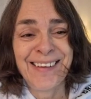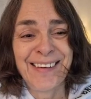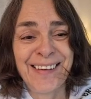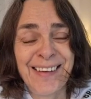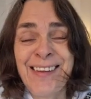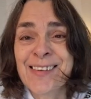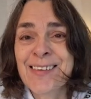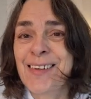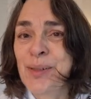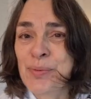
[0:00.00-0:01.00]
He doesn't
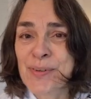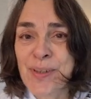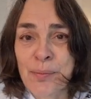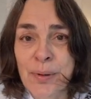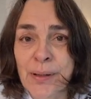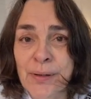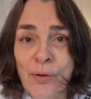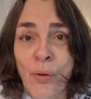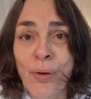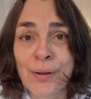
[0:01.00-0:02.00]
keep stable at
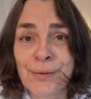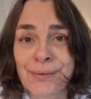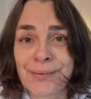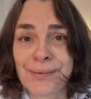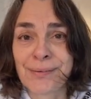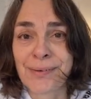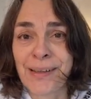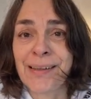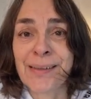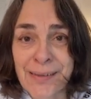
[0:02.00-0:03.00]
all.
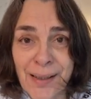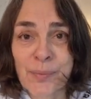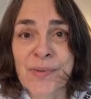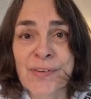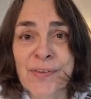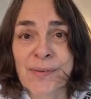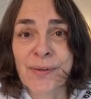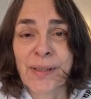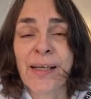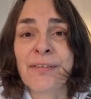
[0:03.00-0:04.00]
He adapts.
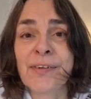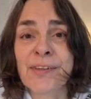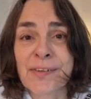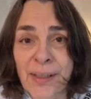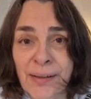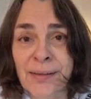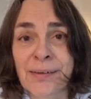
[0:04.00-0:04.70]
every second,